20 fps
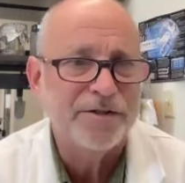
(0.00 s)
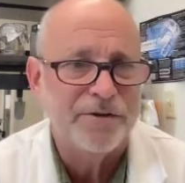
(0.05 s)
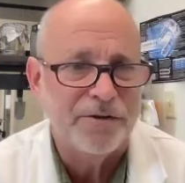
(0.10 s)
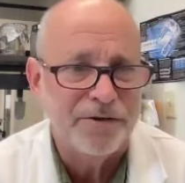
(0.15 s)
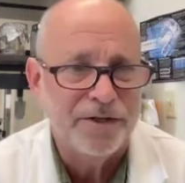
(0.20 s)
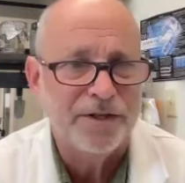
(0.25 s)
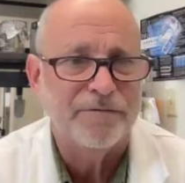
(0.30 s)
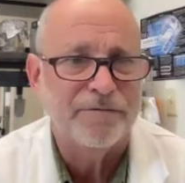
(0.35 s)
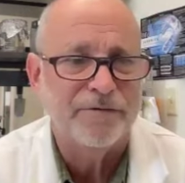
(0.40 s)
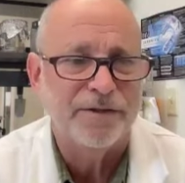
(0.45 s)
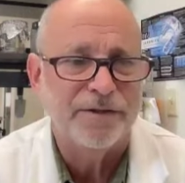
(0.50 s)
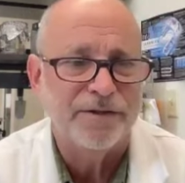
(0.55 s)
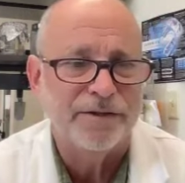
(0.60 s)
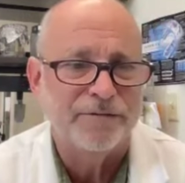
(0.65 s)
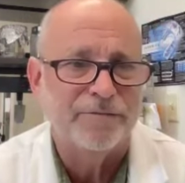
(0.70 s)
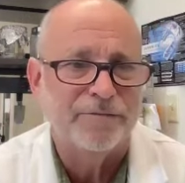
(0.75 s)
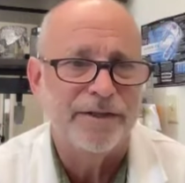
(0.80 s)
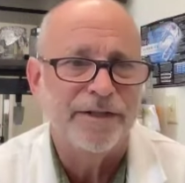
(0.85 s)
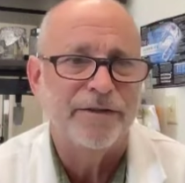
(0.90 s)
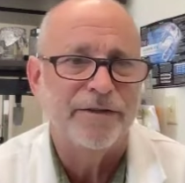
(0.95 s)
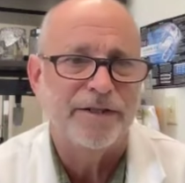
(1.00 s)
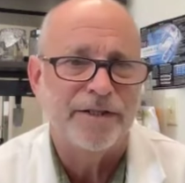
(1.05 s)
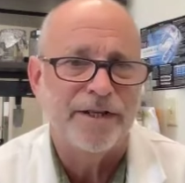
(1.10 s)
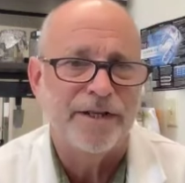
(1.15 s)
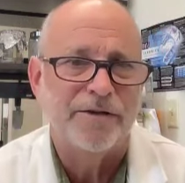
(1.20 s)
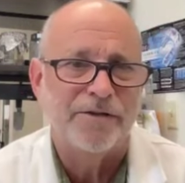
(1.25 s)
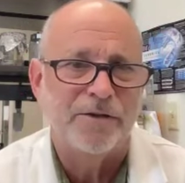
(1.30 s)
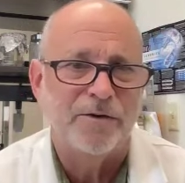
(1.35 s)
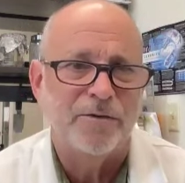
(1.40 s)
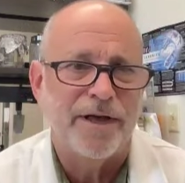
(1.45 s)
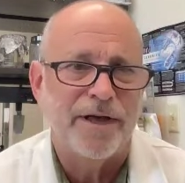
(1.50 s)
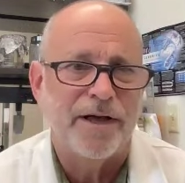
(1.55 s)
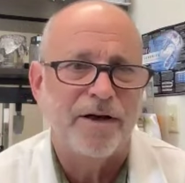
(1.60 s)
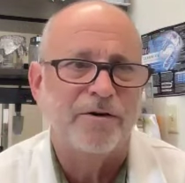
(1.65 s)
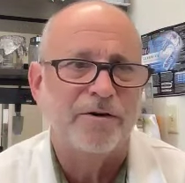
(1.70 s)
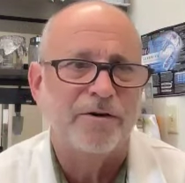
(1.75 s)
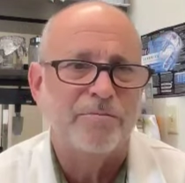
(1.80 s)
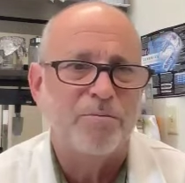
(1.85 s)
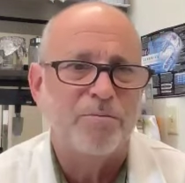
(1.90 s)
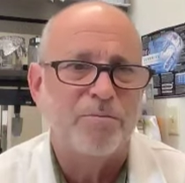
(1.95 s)
are different, really tells you
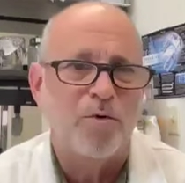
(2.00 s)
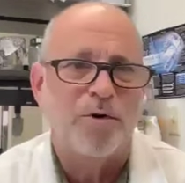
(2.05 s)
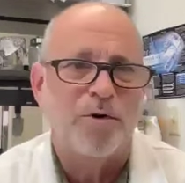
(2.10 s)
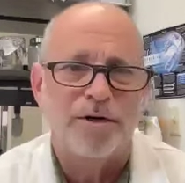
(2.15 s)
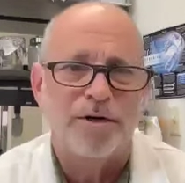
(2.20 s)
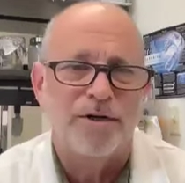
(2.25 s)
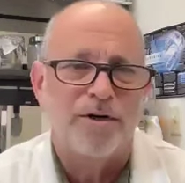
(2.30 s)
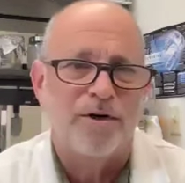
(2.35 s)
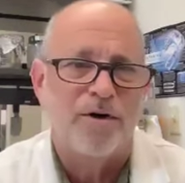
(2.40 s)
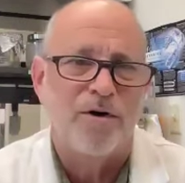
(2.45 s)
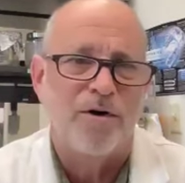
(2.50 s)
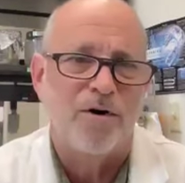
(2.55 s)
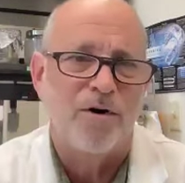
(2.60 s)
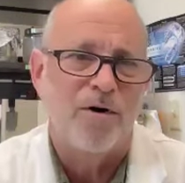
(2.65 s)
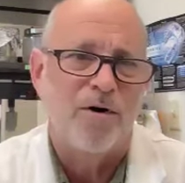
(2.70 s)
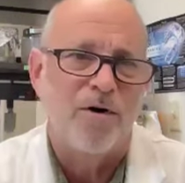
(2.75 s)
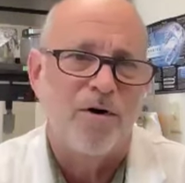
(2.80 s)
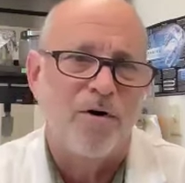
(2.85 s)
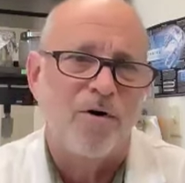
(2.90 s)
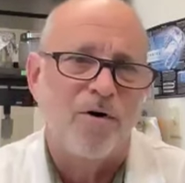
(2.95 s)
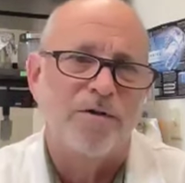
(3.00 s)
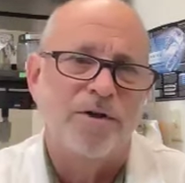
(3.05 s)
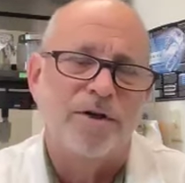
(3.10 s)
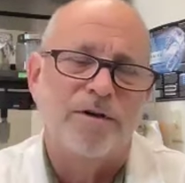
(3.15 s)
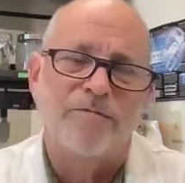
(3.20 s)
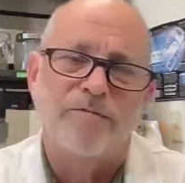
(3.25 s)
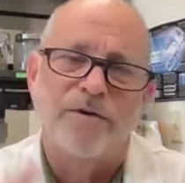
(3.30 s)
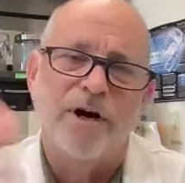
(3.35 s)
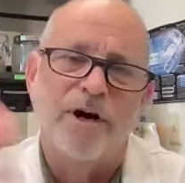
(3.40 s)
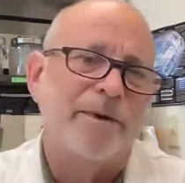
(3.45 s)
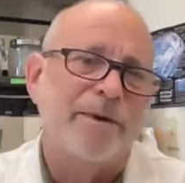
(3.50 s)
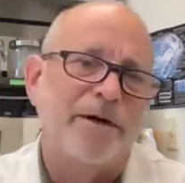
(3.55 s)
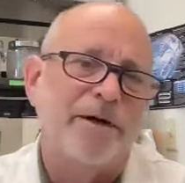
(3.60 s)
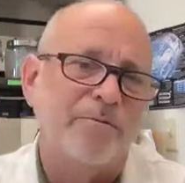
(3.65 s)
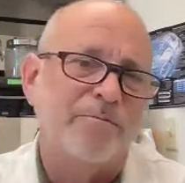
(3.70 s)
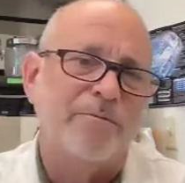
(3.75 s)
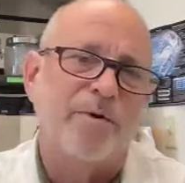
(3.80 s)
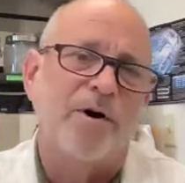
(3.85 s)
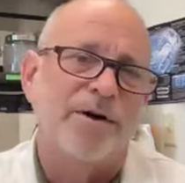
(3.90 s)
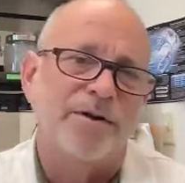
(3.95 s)
how important all the environmental
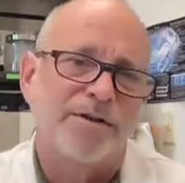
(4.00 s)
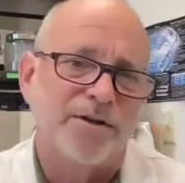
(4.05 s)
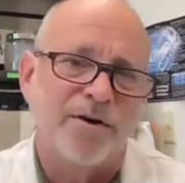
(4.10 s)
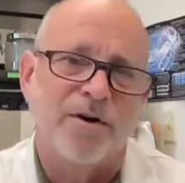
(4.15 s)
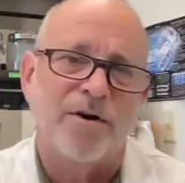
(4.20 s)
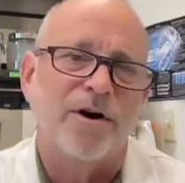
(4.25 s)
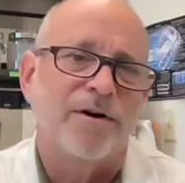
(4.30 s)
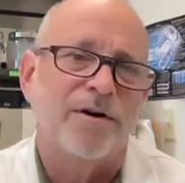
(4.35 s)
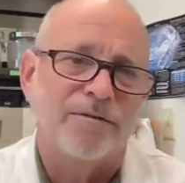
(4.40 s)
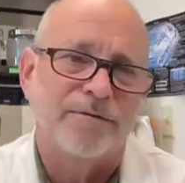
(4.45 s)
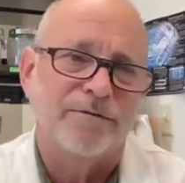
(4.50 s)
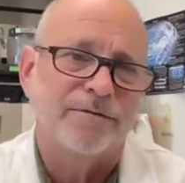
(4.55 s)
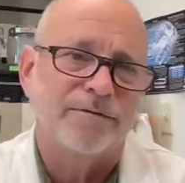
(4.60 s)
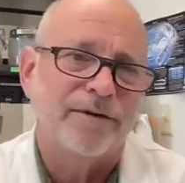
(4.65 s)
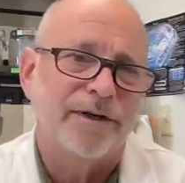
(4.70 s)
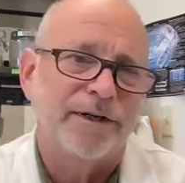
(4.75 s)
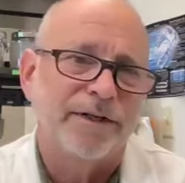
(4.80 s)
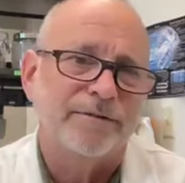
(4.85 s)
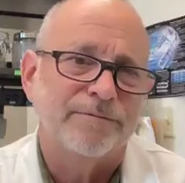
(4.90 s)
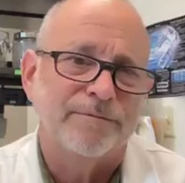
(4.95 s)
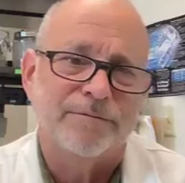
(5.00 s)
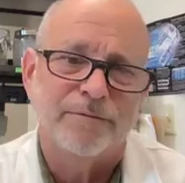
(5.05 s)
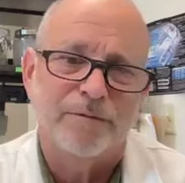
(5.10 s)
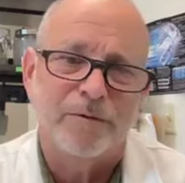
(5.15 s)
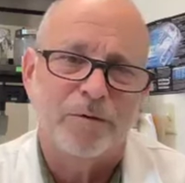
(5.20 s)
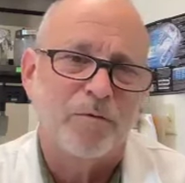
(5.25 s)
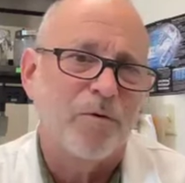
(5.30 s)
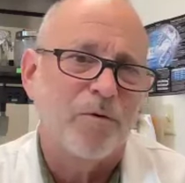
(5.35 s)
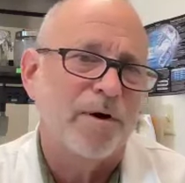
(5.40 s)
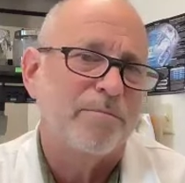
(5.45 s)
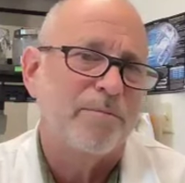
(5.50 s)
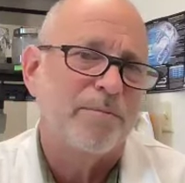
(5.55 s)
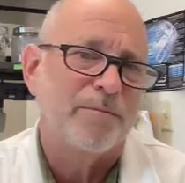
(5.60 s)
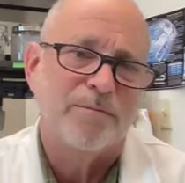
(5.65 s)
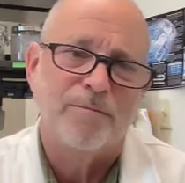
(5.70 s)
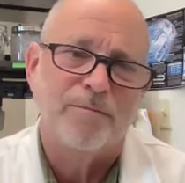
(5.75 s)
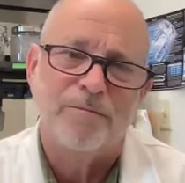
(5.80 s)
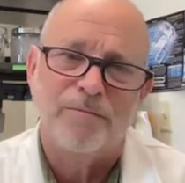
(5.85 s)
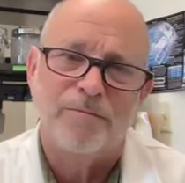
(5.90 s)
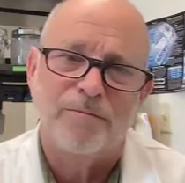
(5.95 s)
parts are, right? You know,
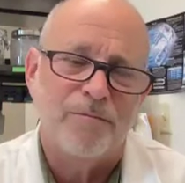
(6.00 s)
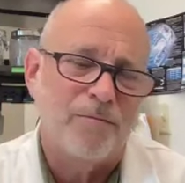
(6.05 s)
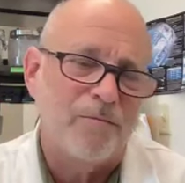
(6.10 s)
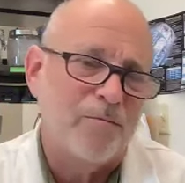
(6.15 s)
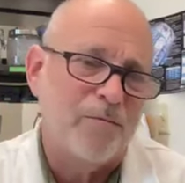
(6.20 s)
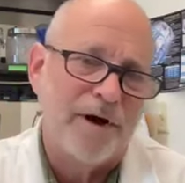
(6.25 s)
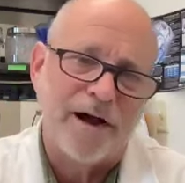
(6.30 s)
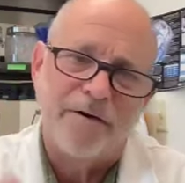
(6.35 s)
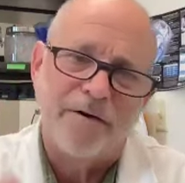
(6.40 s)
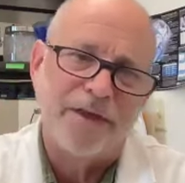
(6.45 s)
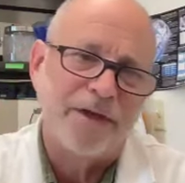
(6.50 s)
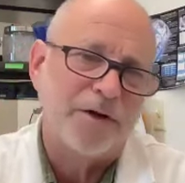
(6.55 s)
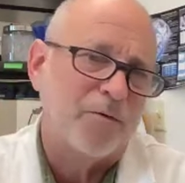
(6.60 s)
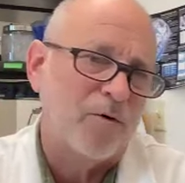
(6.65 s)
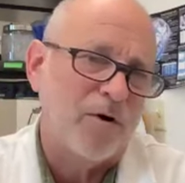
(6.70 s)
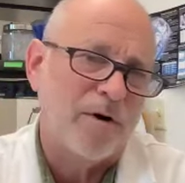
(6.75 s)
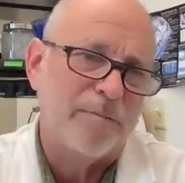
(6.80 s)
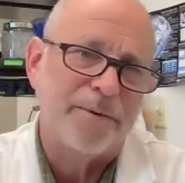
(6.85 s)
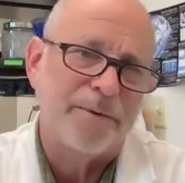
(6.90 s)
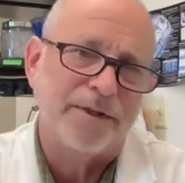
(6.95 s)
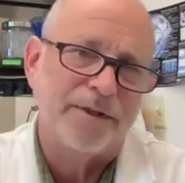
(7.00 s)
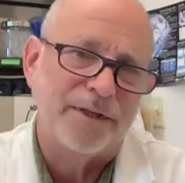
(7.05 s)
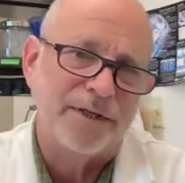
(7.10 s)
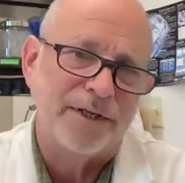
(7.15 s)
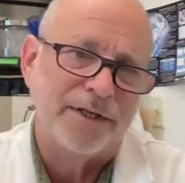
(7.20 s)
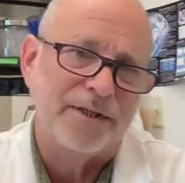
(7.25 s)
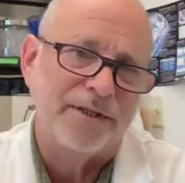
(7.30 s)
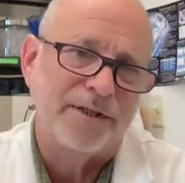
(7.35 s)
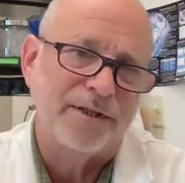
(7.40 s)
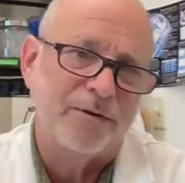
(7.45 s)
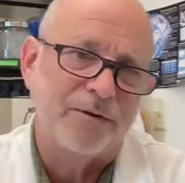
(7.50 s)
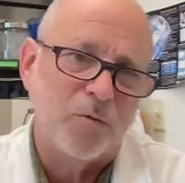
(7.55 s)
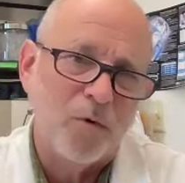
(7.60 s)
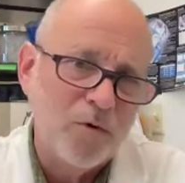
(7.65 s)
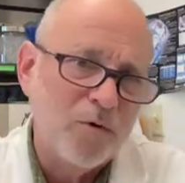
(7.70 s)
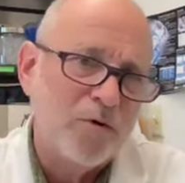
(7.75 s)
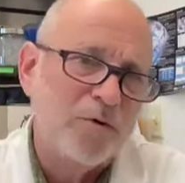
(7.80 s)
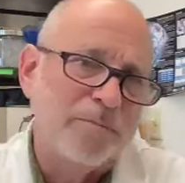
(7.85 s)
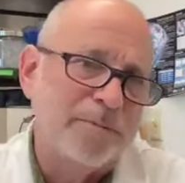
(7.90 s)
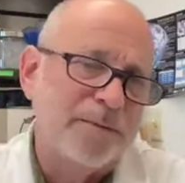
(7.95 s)
how they grew up in the
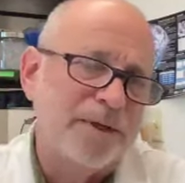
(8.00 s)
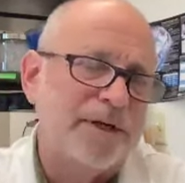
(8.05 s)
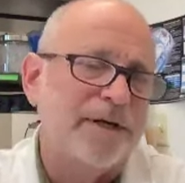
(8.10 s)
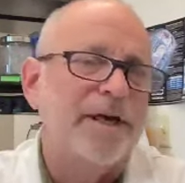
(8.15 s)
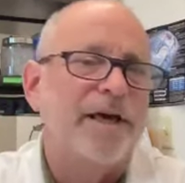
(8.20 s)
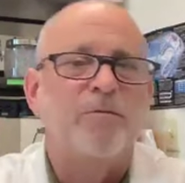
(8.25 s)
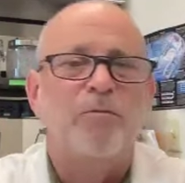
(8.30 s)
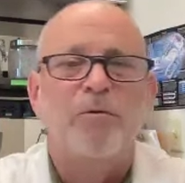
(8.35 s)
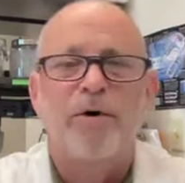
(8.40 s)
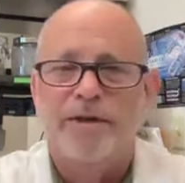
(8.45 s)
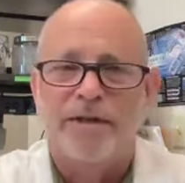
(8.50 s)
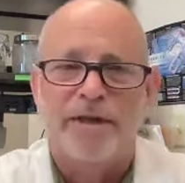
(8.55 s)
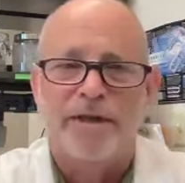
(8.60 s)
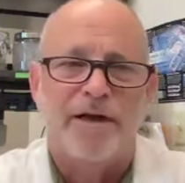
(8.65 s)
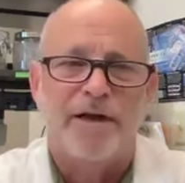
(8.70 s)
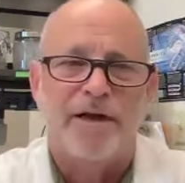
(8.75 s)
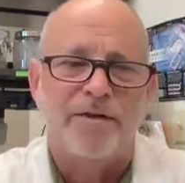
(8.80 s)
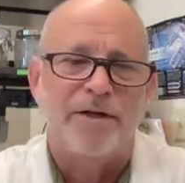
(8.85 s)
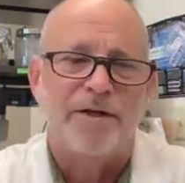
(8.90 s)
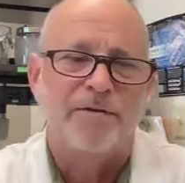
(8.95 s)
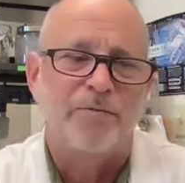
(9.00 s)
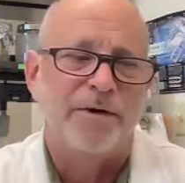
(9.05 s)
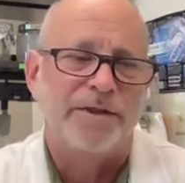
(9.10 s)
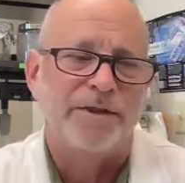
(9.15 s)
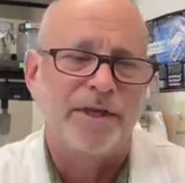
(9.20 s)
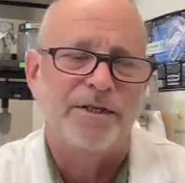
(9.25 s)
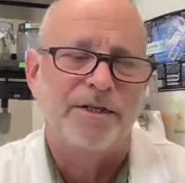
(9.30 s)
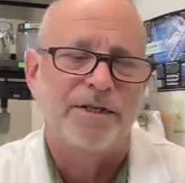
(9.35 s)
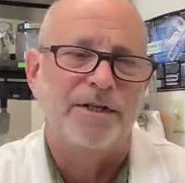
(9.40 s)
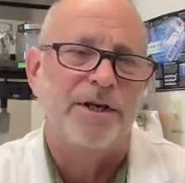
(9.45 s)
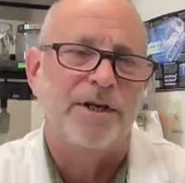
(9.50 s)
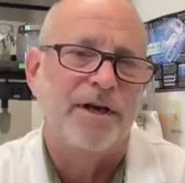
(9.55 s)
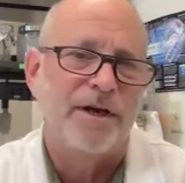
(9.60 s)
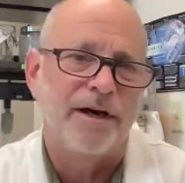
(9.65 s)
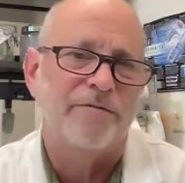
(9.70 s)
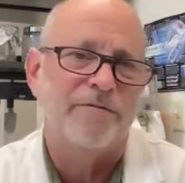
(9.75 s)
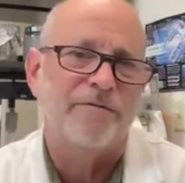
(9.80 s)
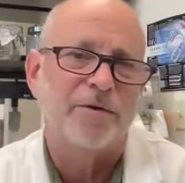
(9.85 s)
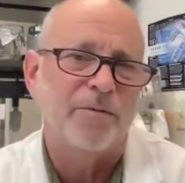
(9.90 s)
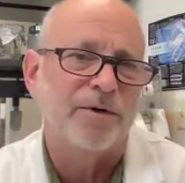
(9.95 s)
womb and what they did
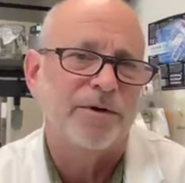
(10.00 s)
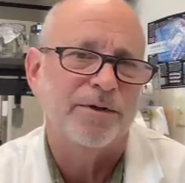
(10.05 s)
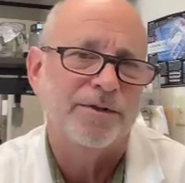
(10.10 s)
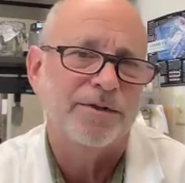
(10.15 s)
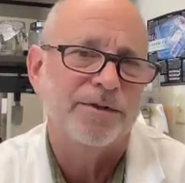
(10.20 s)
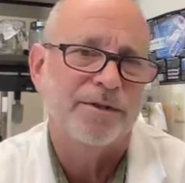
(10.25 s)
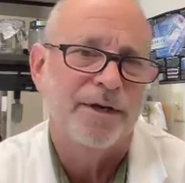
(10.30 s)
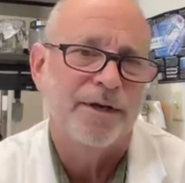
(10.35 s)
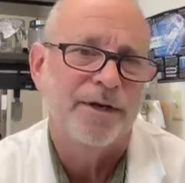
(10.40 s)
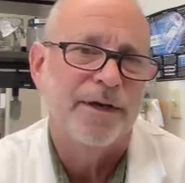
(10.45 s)
afterwards.